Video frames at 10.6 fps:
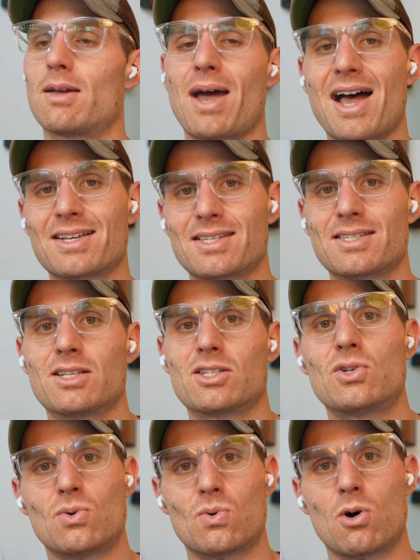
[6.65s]
It passes it
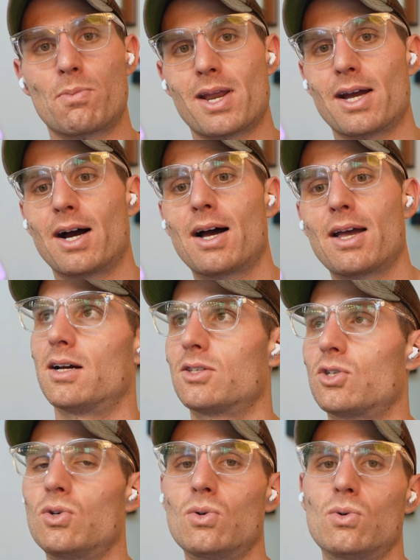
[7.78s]
to OpenAI,
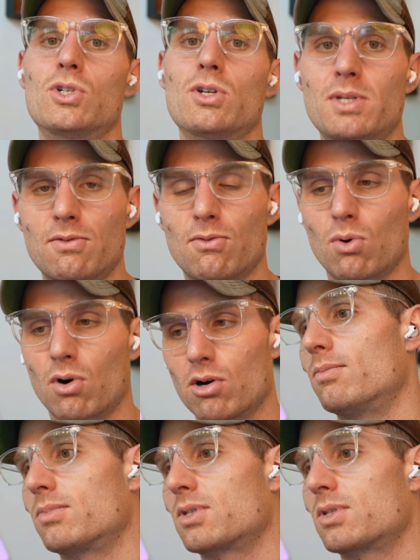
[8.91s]
to GPT-4o.